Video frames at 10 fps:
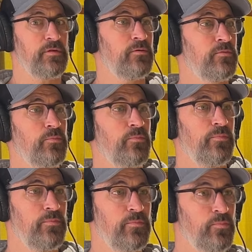you know,
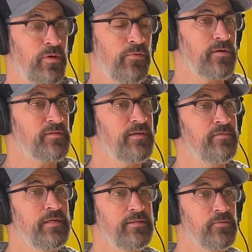we work seven
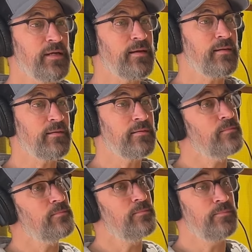days a week
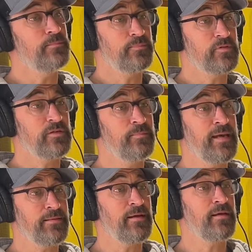to
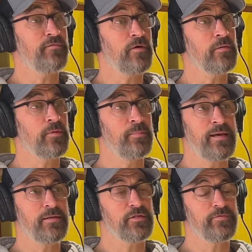maintain a farm and
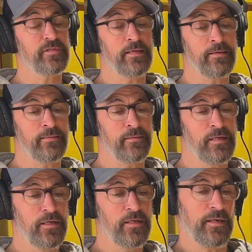manage everything. And
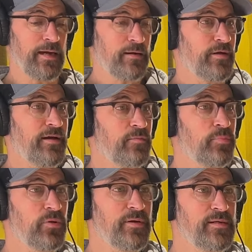I don't have
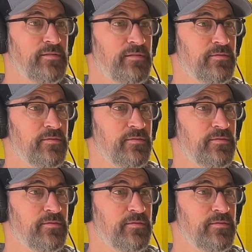employees.